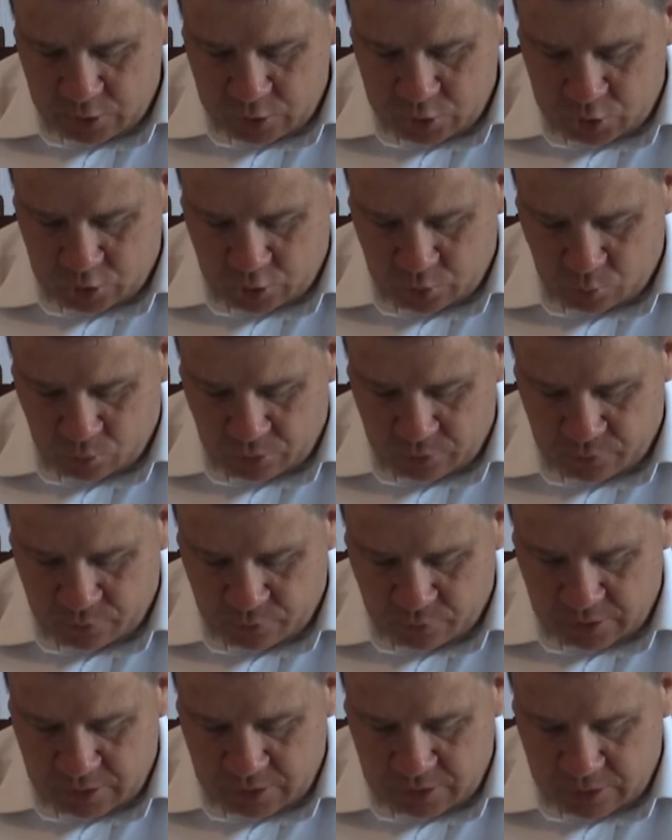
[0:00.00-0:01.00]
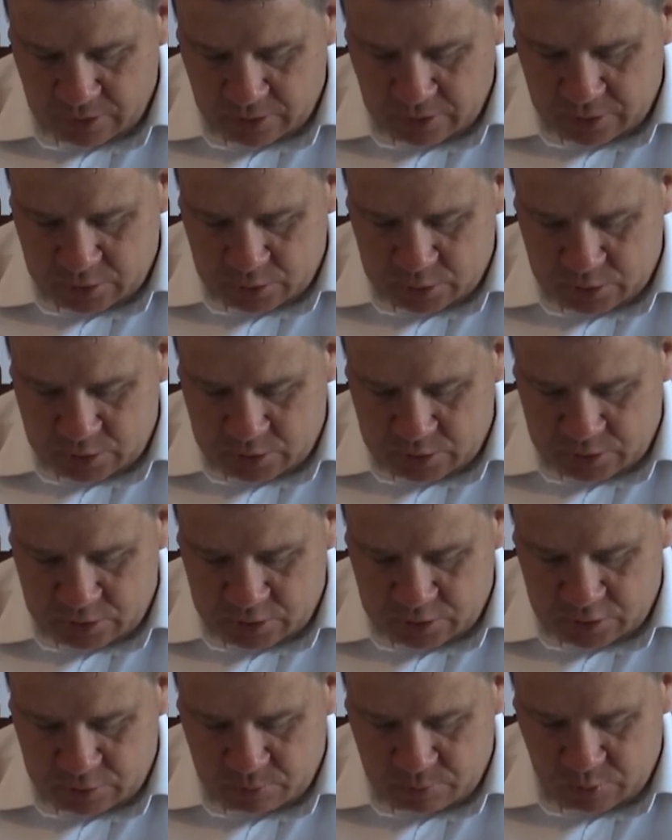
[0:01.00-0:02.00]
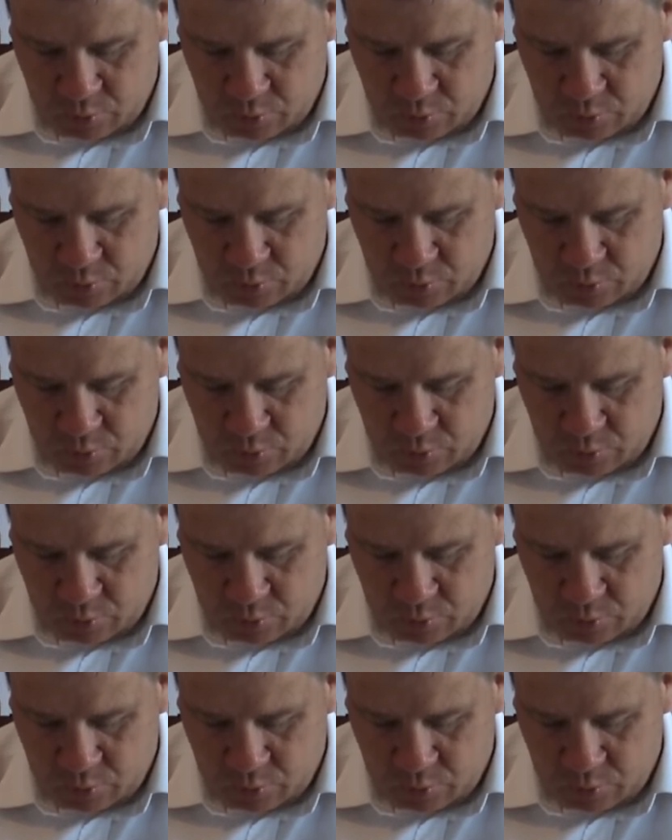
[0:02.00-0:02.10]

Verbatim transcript: John 1.3. Jesus is to be